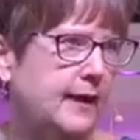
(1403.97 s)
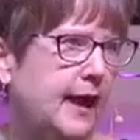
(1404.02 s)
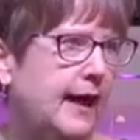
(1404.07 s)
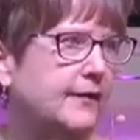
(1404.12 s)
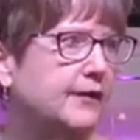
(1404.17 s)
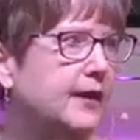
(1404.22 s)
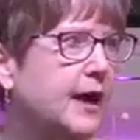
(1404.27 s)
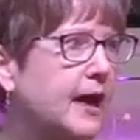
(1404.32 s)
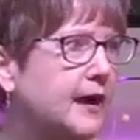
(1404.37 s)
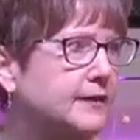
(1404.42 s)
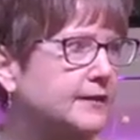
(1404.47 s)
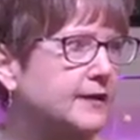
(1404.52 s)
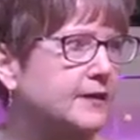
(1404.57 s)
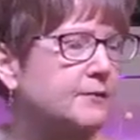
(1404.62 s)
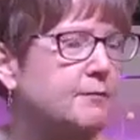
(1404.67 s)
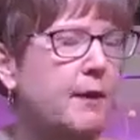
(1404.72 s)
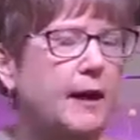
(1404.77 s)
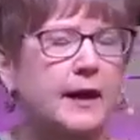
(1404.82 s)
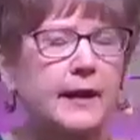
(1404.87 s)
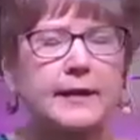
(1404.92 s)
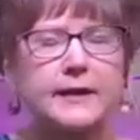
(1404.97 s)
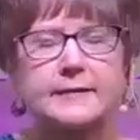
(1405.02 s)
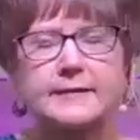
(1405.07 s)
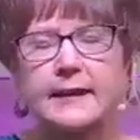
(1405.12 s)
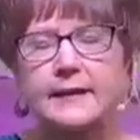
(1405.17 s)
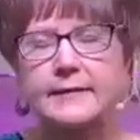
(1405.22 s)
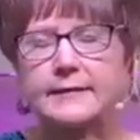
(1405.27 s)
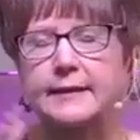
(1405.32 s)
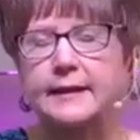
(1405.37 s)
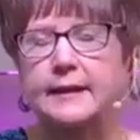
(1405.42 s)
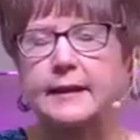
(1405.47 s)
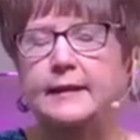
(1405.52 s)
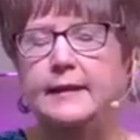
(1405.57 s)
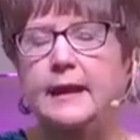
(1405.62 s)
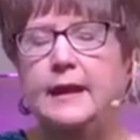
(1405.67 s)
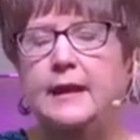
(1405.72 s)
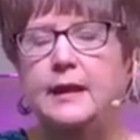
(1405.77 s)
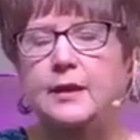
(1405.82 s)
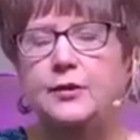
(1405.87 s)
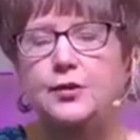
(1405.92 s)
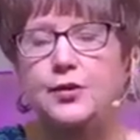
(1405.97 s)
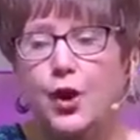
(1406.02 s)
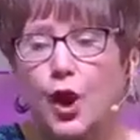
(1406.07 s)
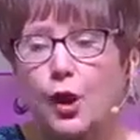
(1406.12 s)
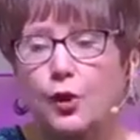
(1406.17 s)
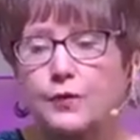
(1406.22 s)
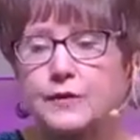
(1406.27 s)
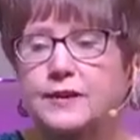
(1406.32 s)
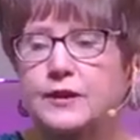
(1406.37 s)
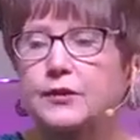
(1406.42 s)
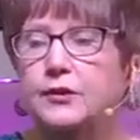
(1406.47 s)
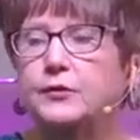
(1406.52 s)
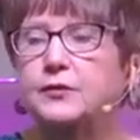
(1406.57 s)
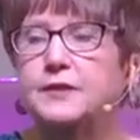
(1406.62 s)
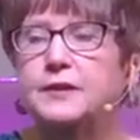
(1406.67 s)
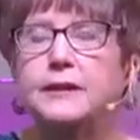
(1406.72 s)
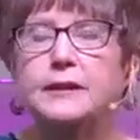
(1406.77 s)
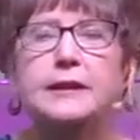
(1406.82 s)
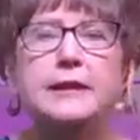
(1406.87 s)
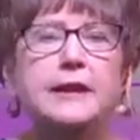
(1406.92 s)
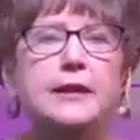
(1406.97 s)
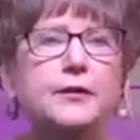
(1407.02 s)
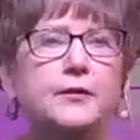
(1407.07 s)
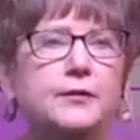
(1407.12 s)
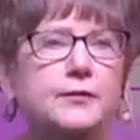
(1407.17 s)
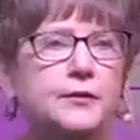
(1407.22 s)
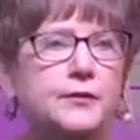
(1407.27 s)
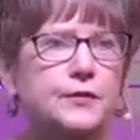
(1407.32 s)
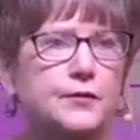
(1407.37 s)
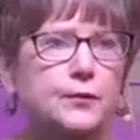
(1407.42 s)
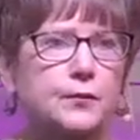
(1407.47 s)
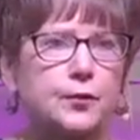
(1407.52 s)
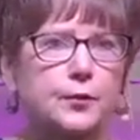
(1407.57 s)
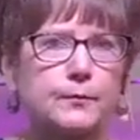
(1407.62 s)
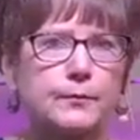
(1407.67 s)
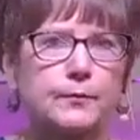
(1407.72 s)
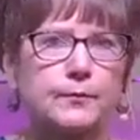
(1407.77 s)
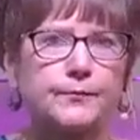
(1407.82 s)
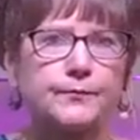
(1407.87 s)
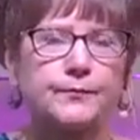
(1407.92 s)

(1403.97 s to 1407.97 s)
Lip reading: And the conscious mind, as I said, knows that you're sitting here in this room.